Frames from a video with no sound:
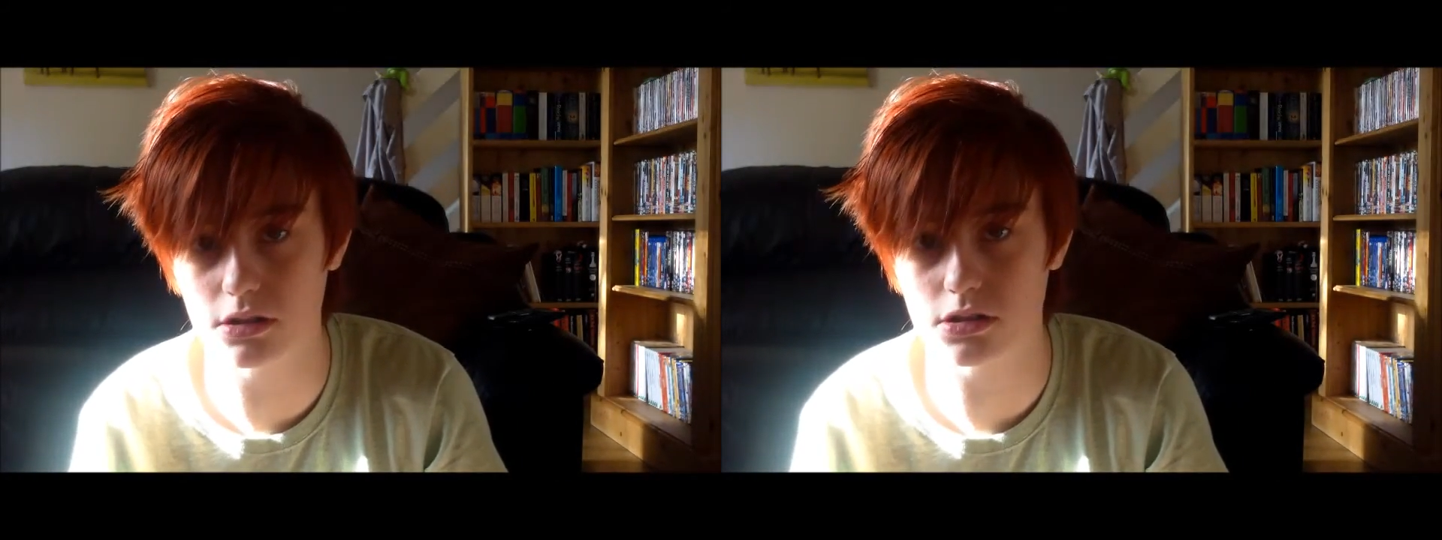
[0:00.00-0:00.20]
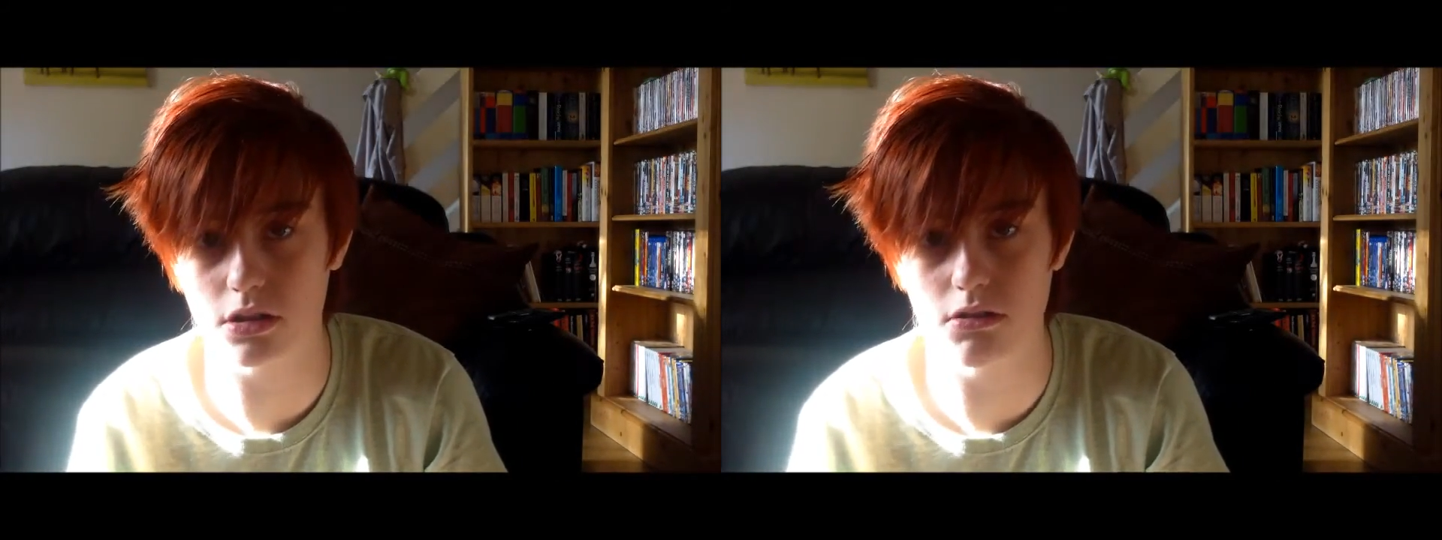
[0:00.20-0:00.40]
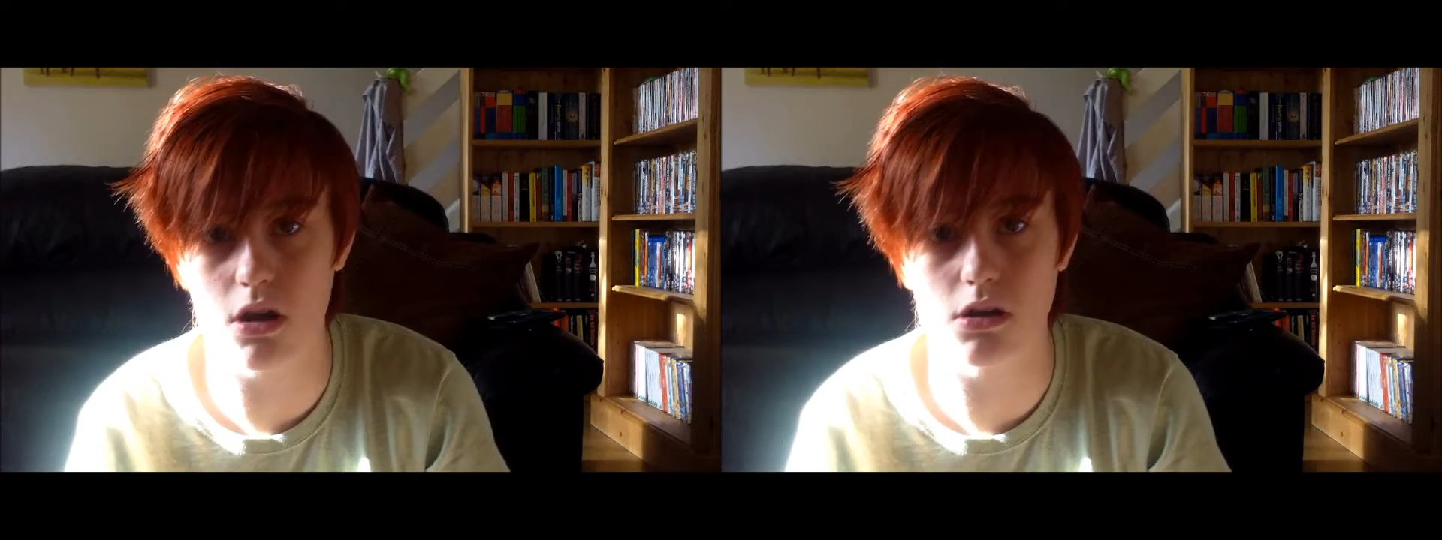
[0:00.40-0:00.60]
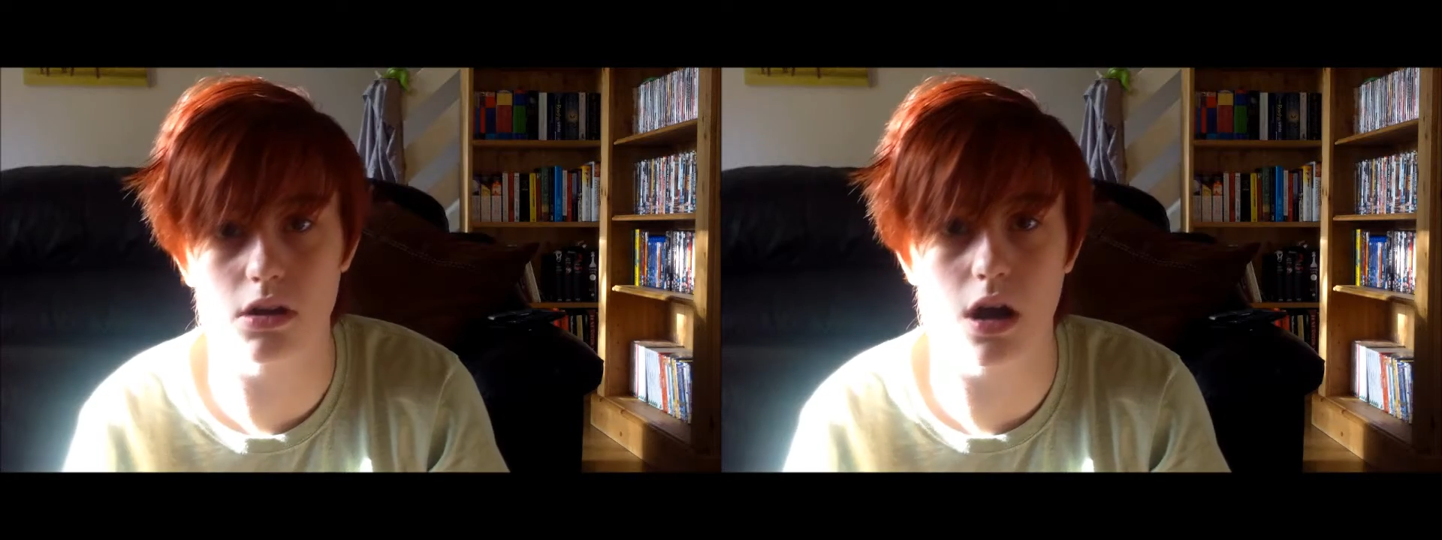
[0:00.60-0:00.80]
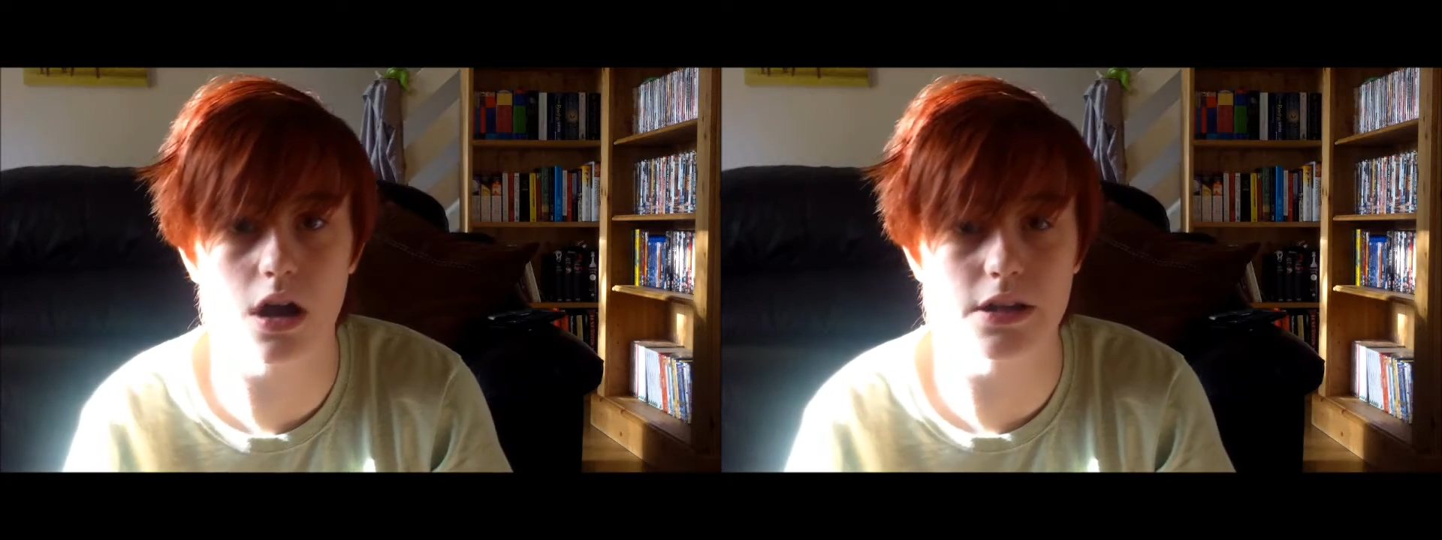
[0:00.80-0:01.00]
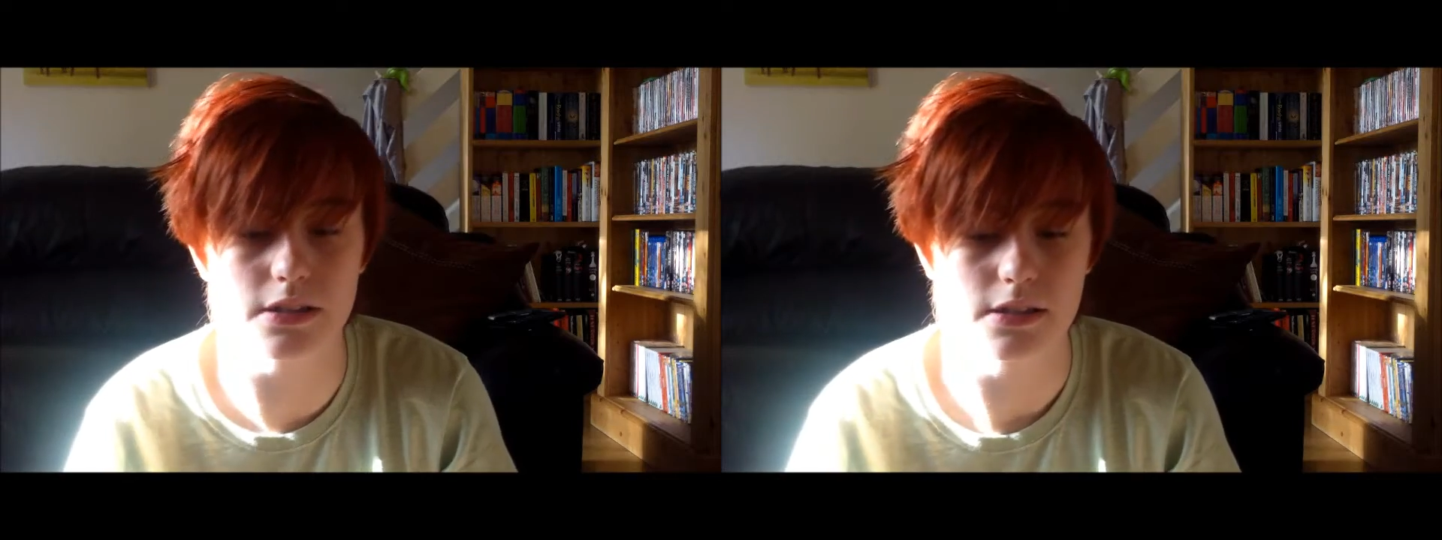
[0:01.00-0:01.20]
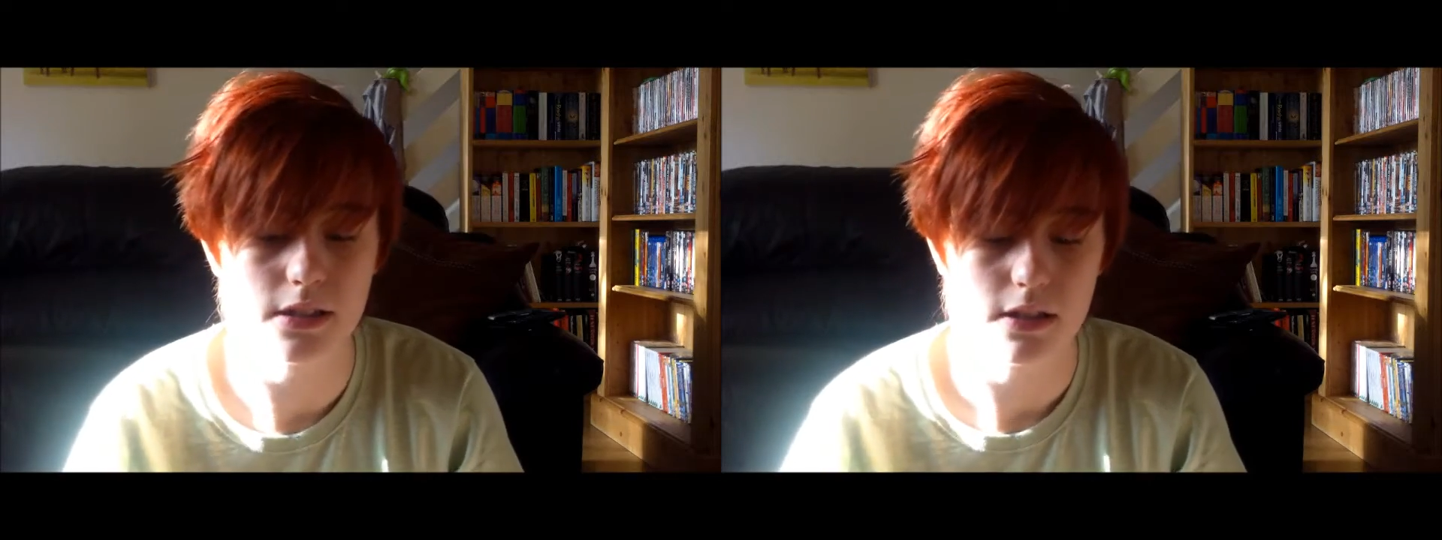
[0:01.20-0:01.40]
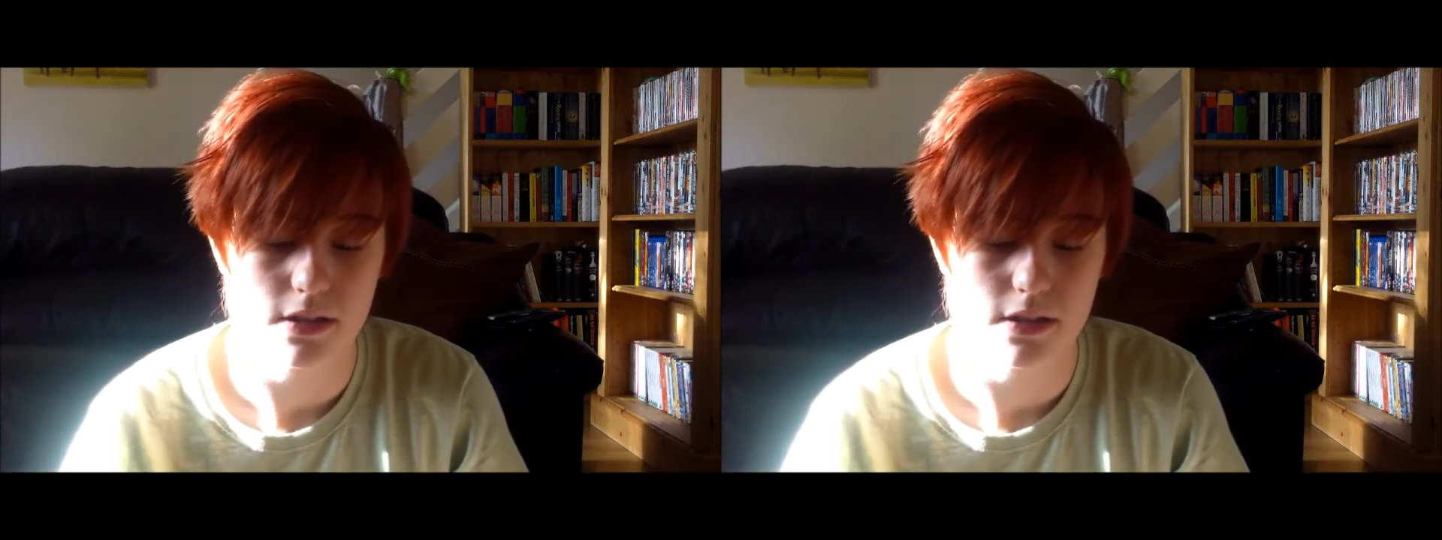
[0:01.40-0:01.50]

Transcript: in so long, guys.